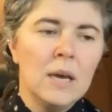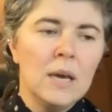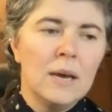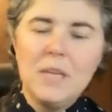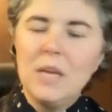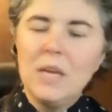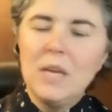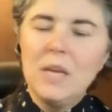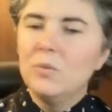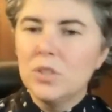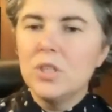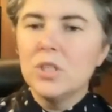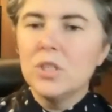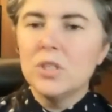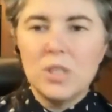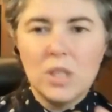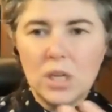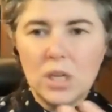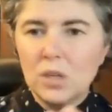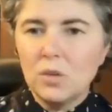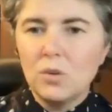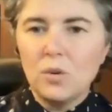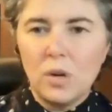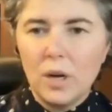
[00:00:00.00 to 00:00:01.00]
It was just an
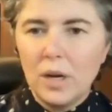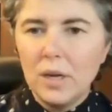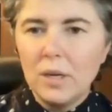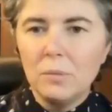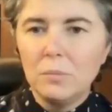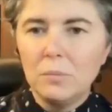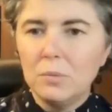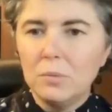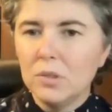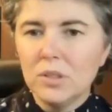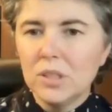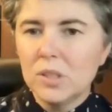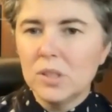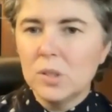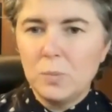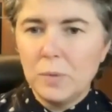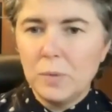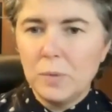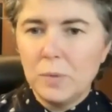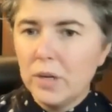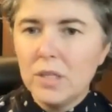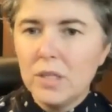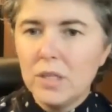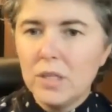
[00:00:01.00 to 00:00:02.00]
incredible
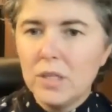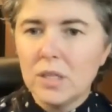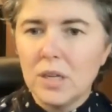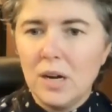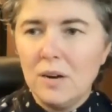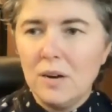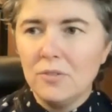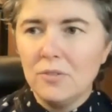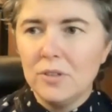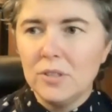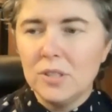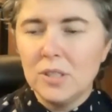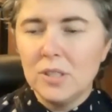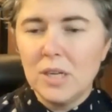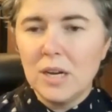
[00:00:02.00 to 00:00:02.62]
experience and conference.